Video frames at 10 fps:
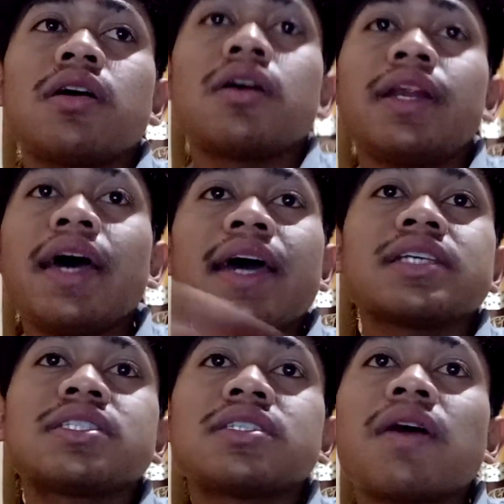
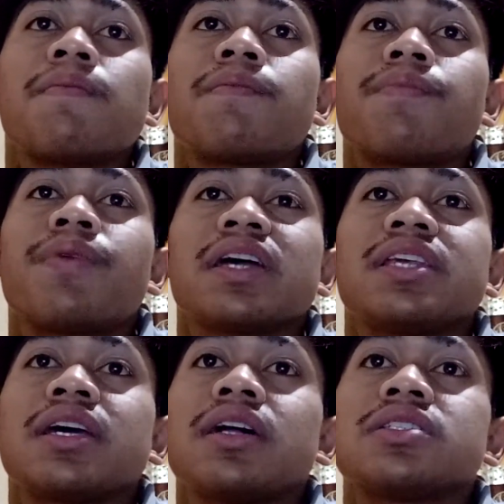Next, some
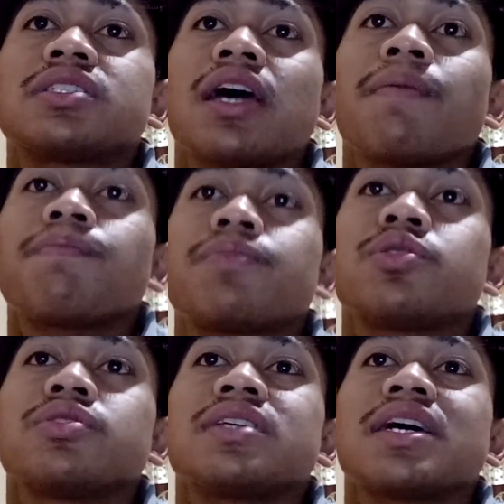practical steps
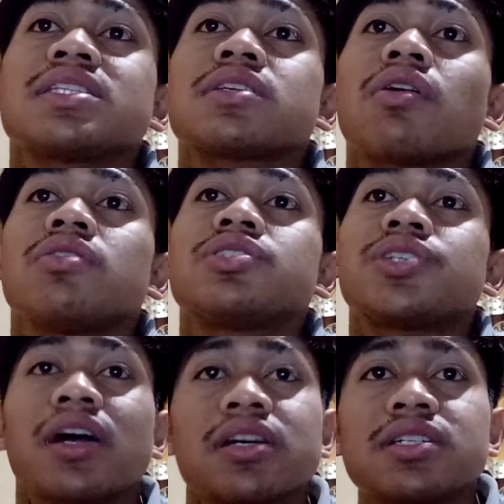to test
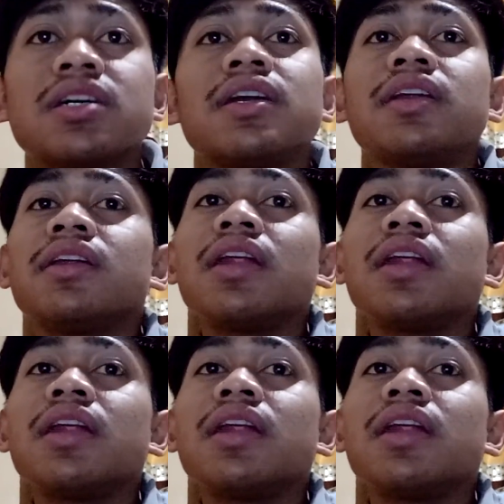construction.